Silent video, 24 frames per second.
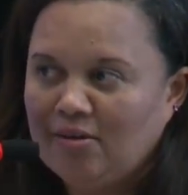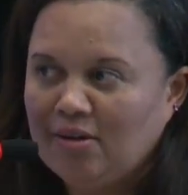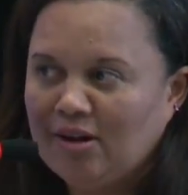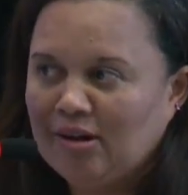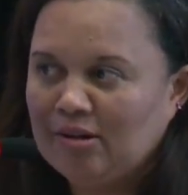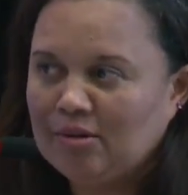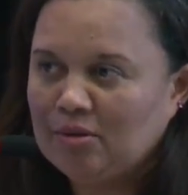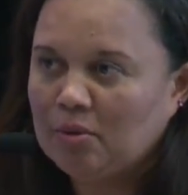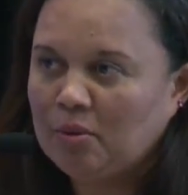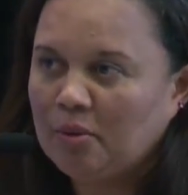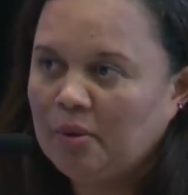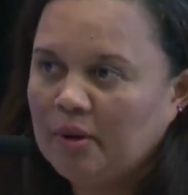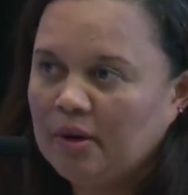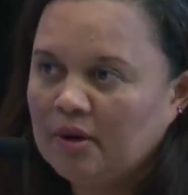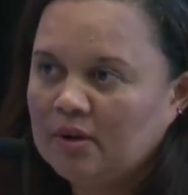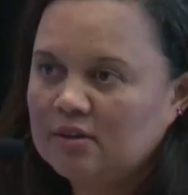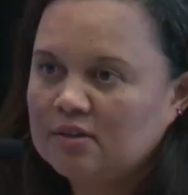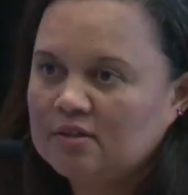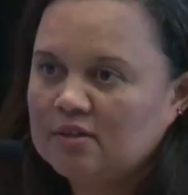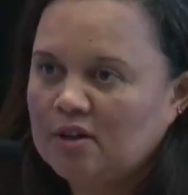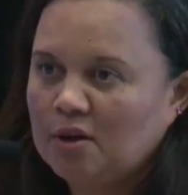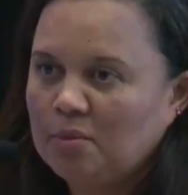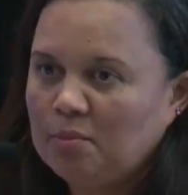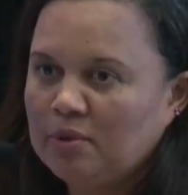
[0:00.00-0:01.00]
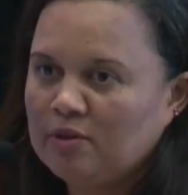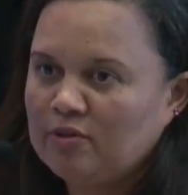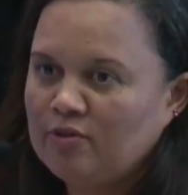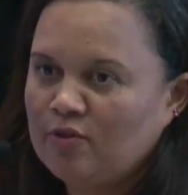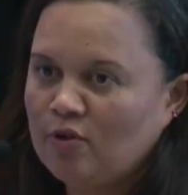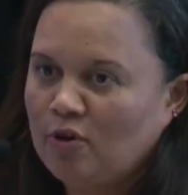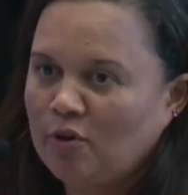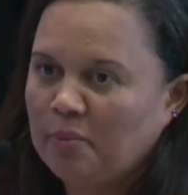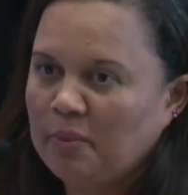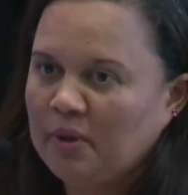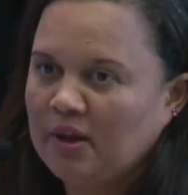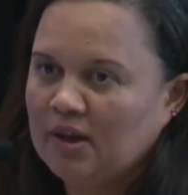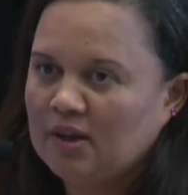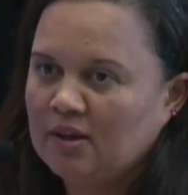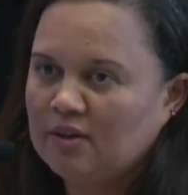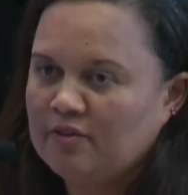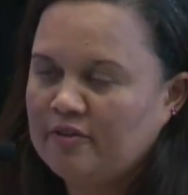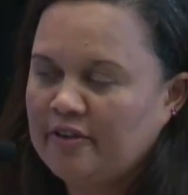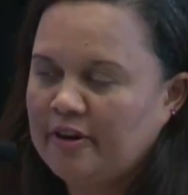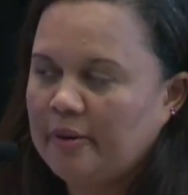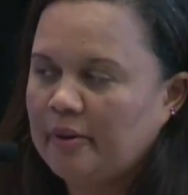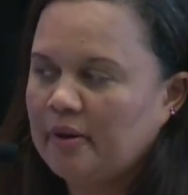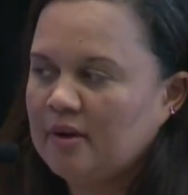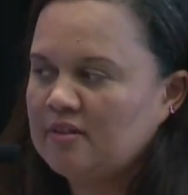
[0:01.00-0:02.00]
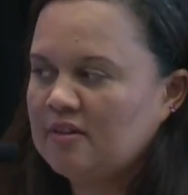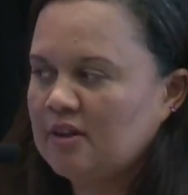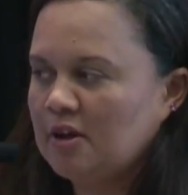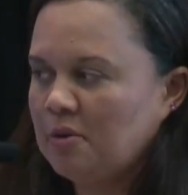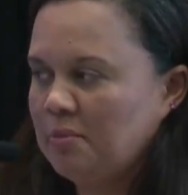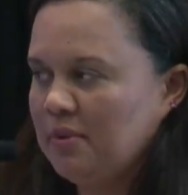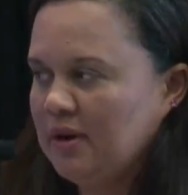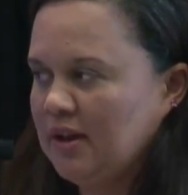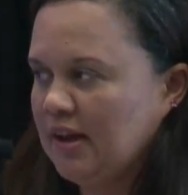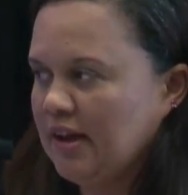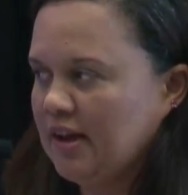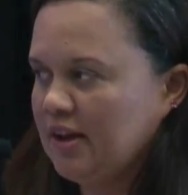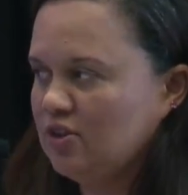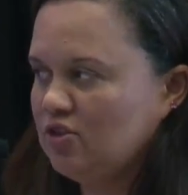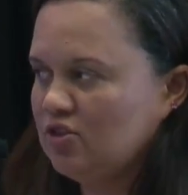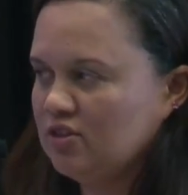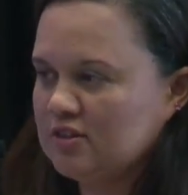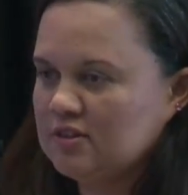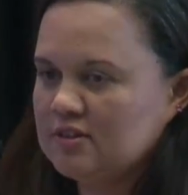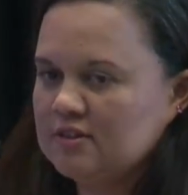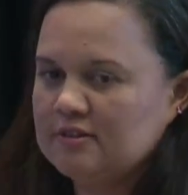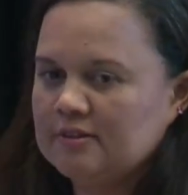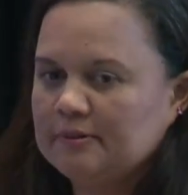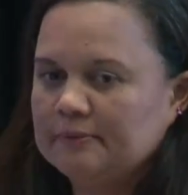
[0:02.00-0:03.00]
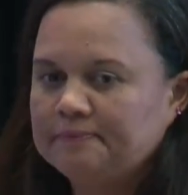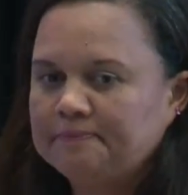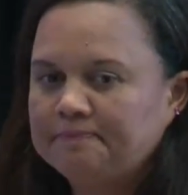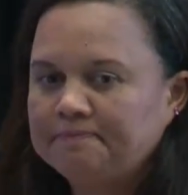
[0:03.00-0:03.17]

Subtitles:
our oils are performing in various applications.